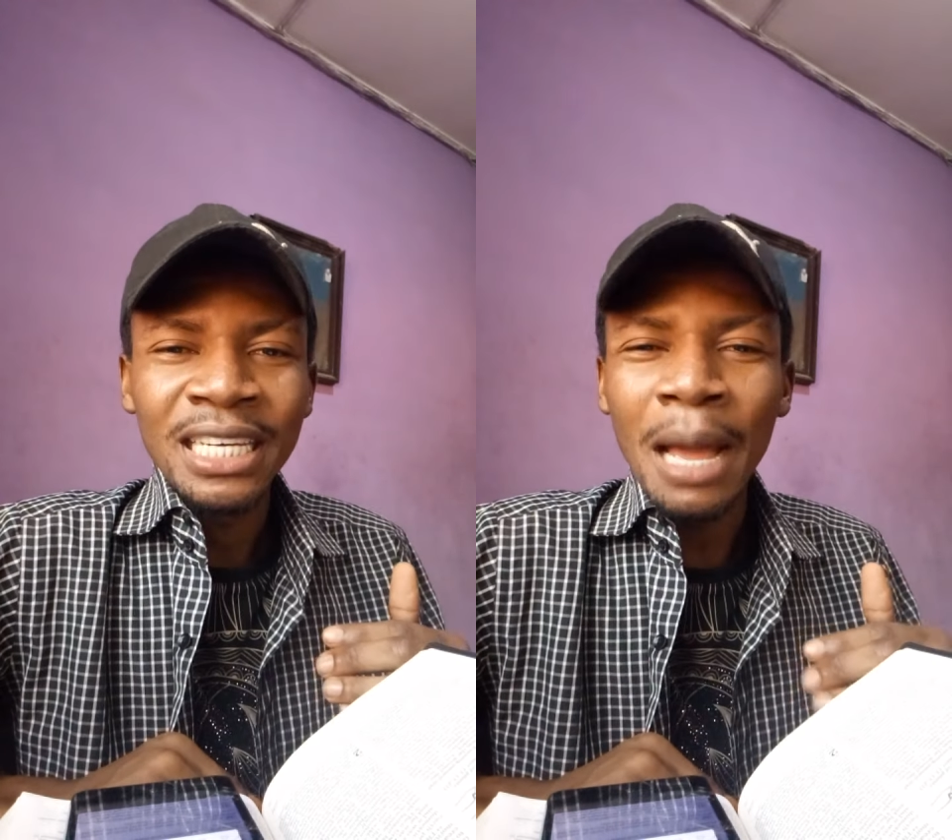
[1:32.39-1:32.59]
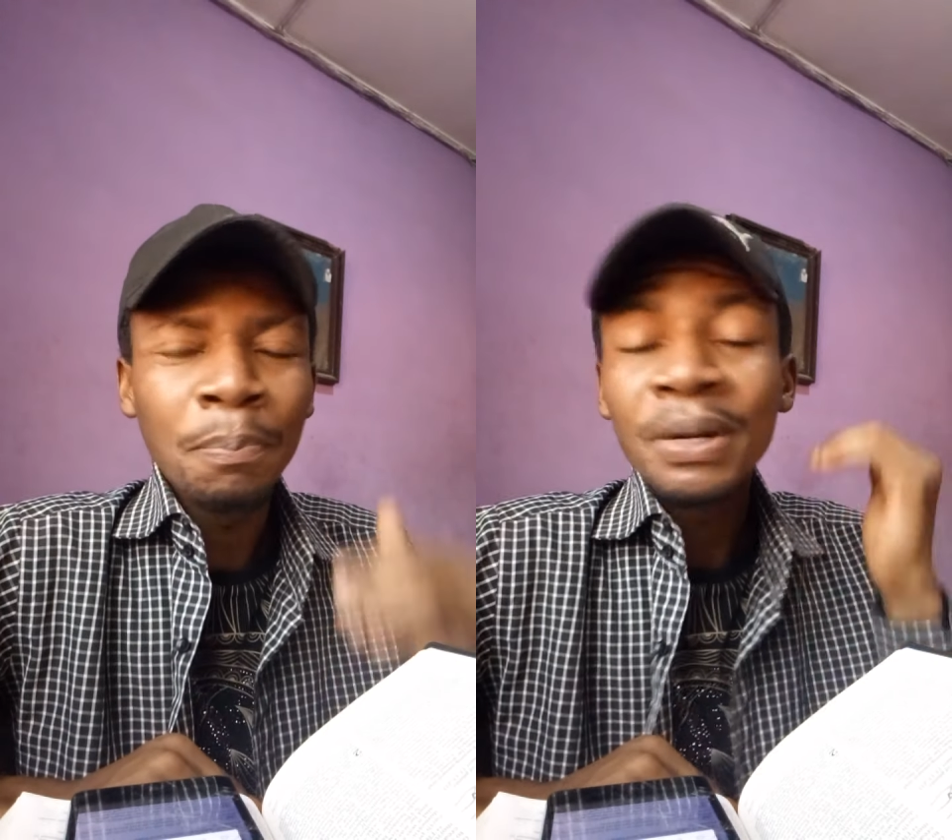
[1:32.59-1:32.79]

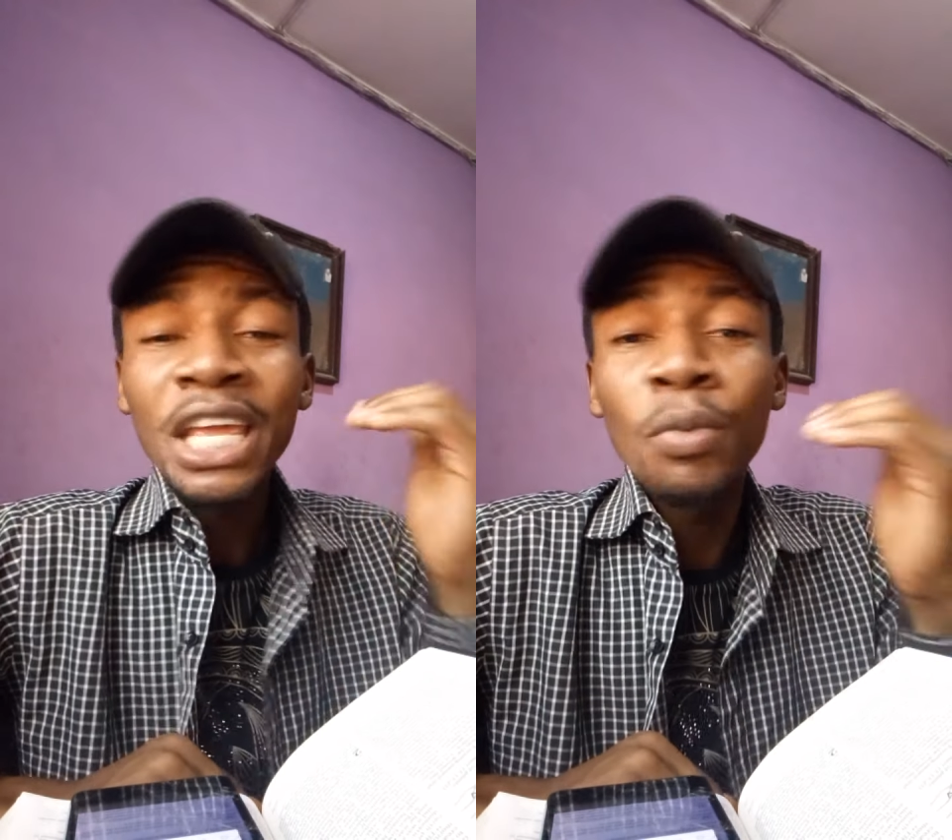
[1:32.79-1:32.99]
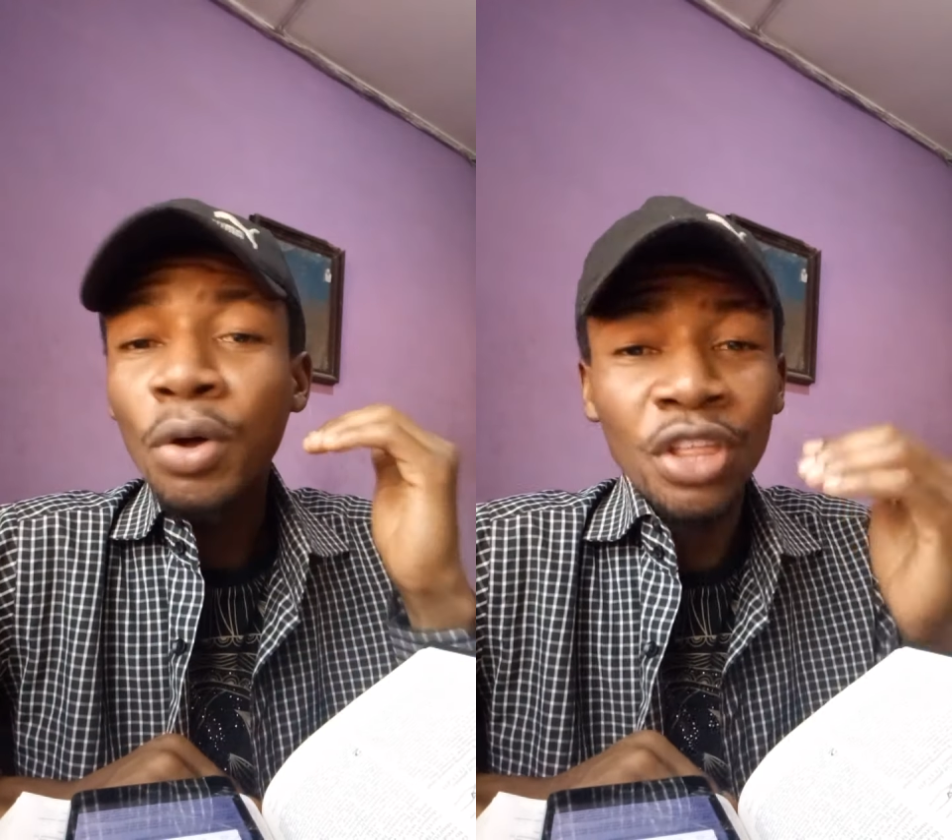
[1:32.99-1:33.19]
They are
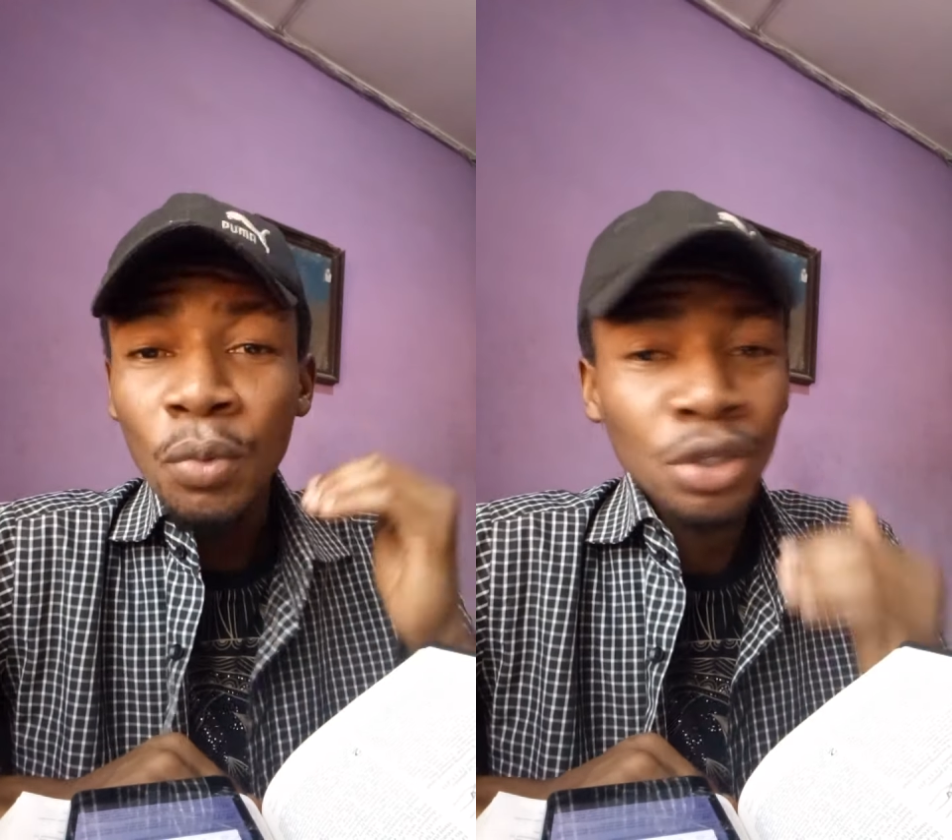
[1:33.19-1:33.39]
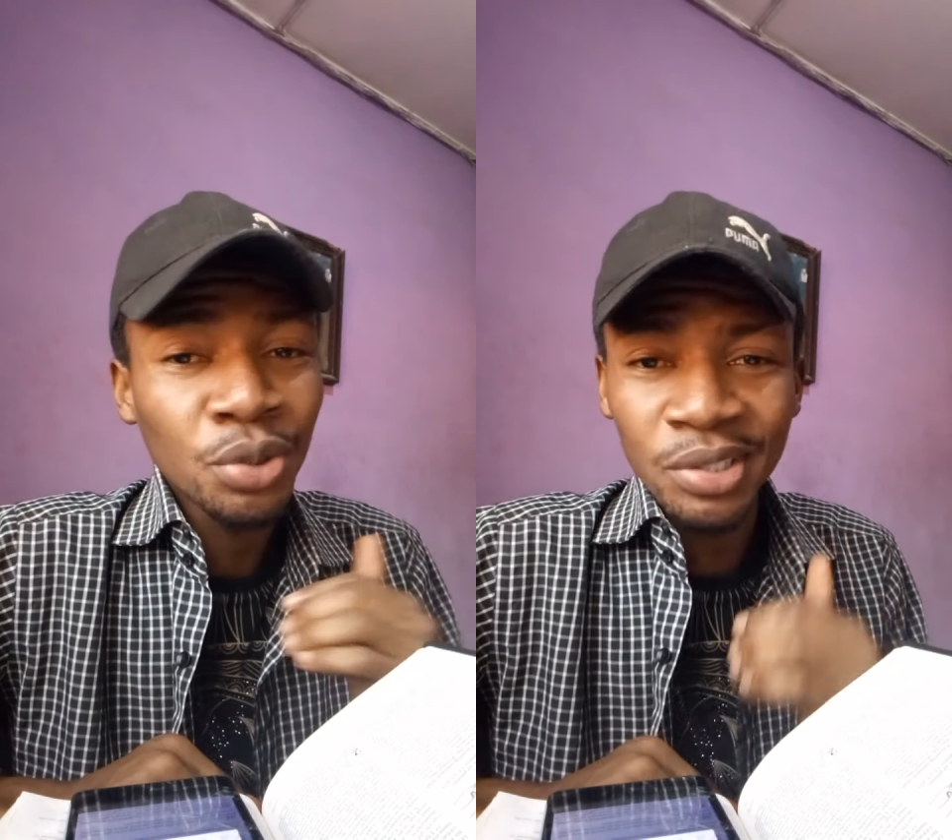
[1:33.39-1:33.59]
praying what they
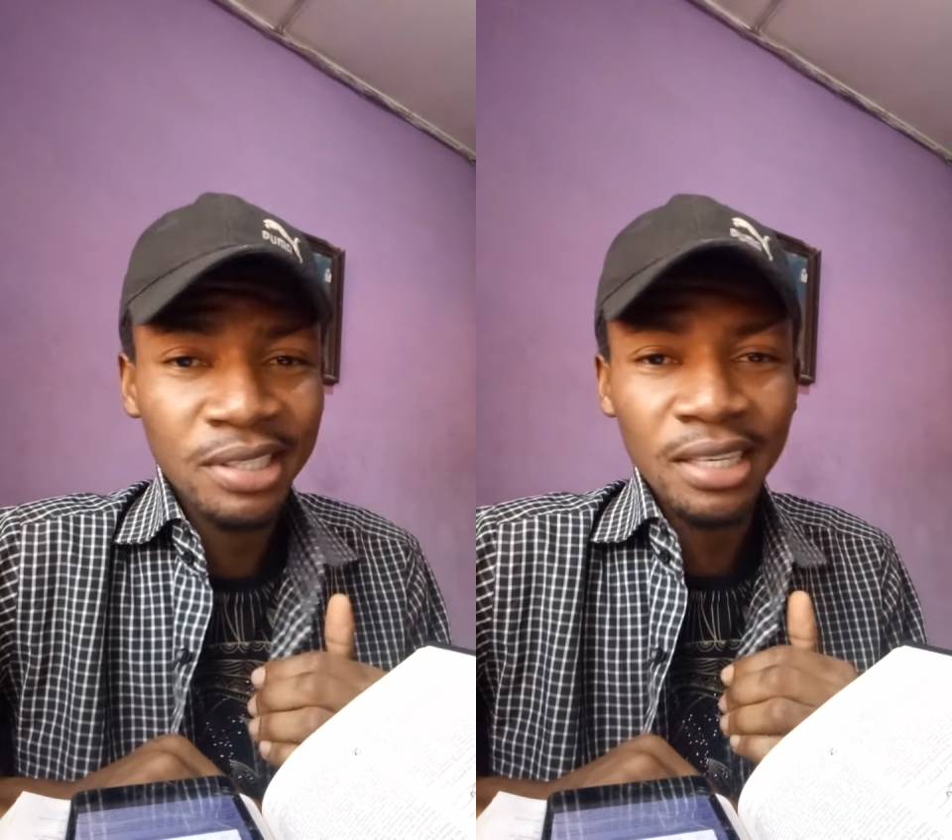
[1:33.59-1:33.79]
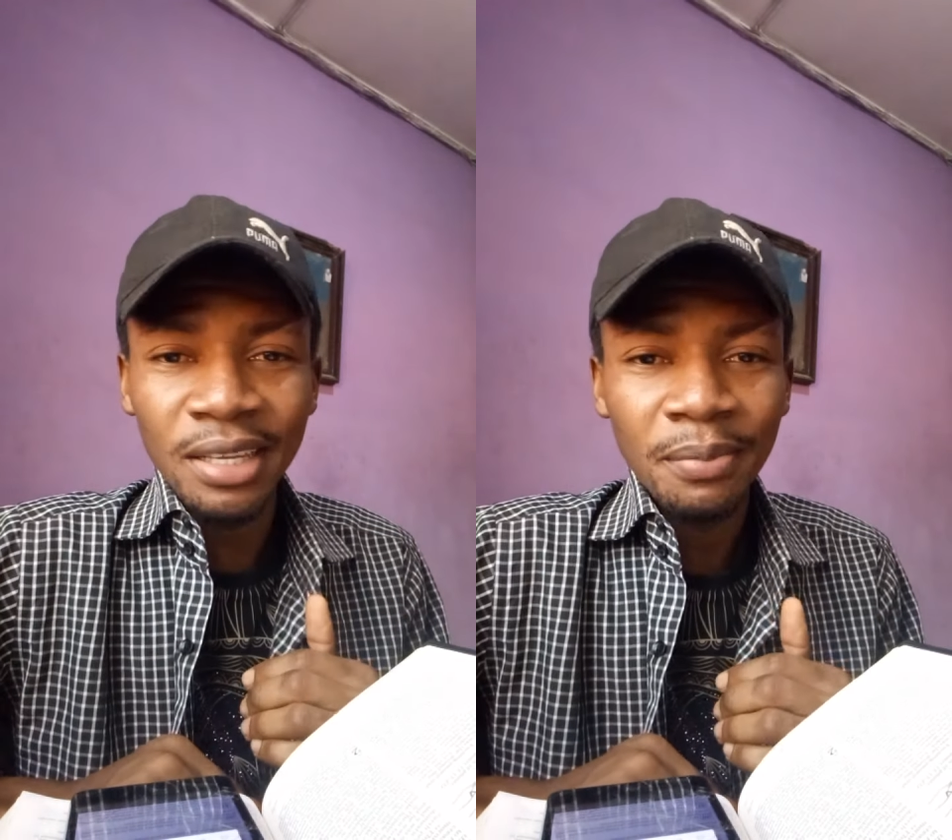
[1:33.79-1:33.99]
want to
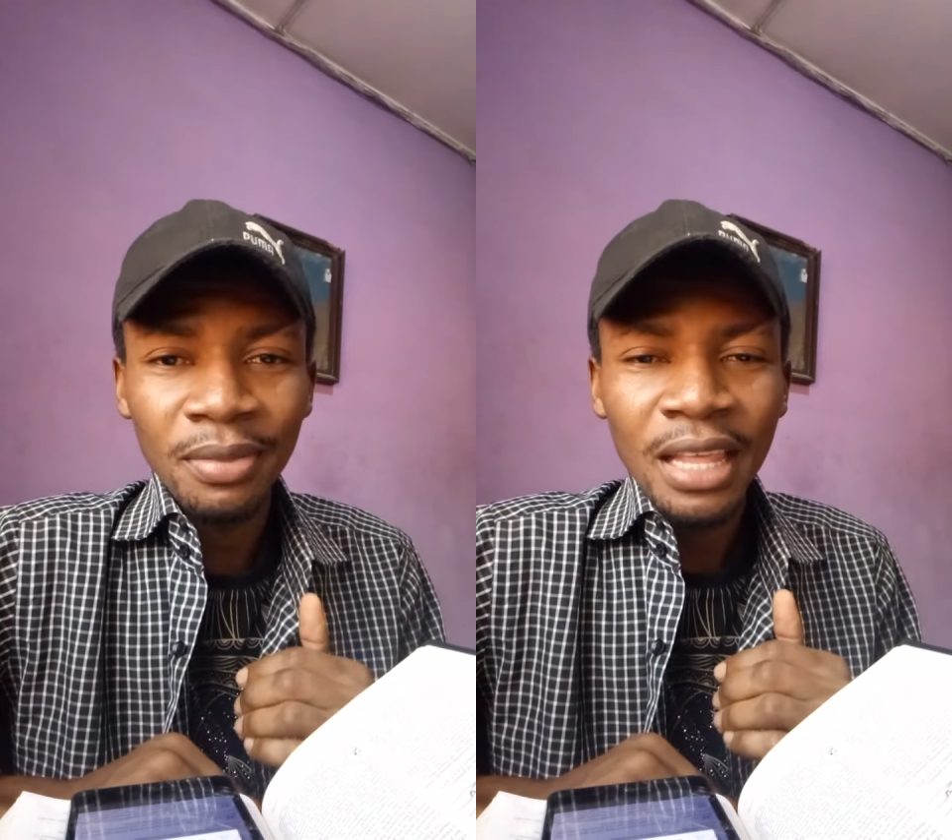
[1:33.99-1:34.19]
see.